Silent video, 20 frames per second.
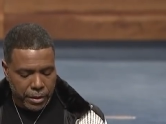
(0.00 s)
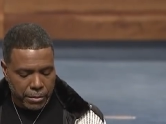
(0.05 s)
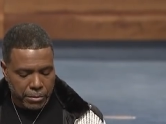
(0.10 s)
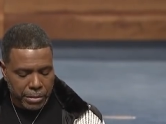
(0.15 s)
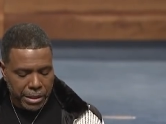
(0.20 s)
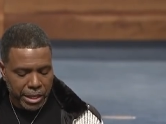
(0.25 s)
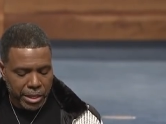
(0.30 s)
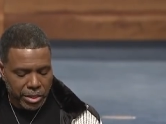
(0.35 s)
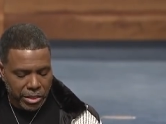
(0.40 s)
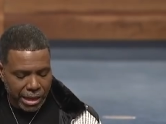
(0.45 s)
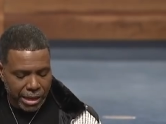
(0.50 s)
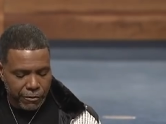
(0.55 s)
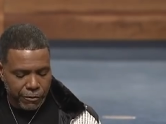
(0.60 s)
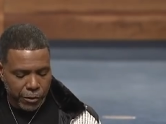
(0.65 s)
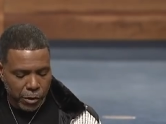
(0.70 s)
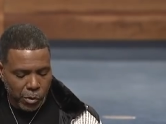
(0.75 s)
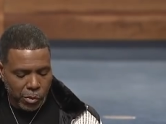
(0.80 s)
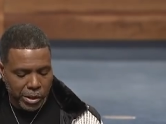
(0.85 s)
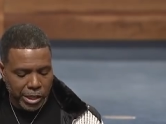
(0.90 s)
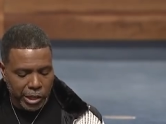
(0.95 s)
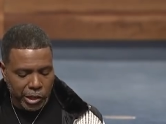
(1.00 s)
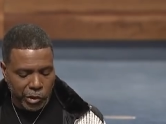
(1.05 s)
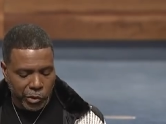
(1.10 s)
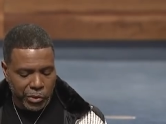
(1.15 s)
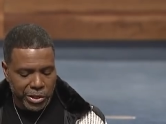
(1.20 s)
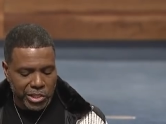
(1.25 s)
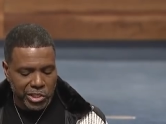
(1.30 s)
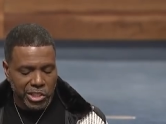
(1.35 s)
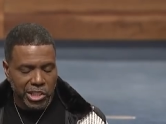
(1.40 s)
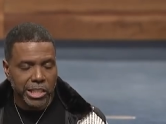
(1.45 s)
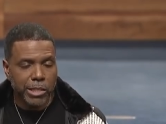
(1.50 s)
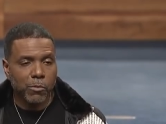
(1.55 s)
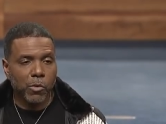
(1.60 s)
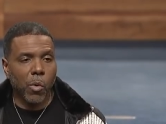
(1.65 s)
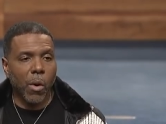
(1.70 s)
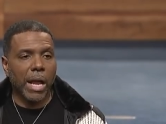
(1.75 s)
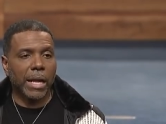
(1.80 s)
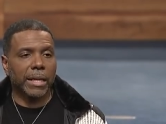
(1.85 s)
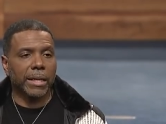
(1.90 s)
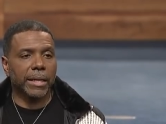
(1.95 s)
being thankful will increase sleep
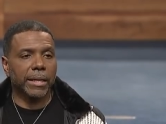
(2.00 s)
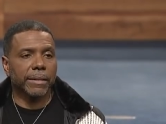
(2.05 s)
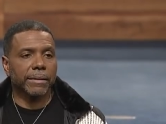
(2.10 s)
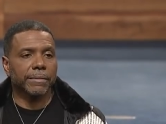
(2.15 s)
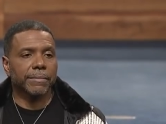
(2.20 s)
quality.